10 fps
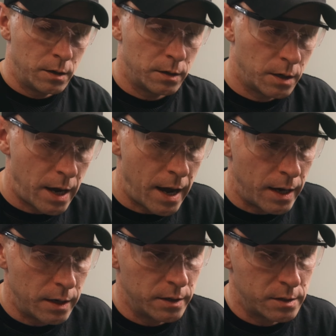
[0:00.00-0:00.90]
the
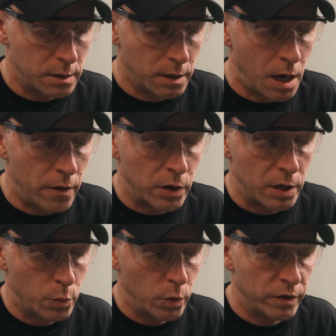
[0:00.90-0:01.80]
gun is
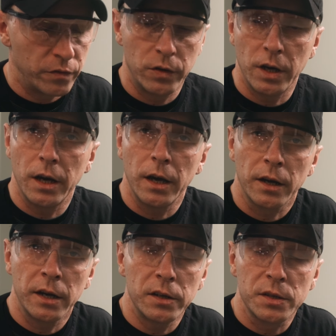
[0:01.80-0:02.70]
covered with the
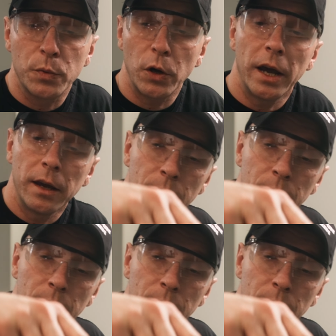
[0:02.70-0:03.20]
car spray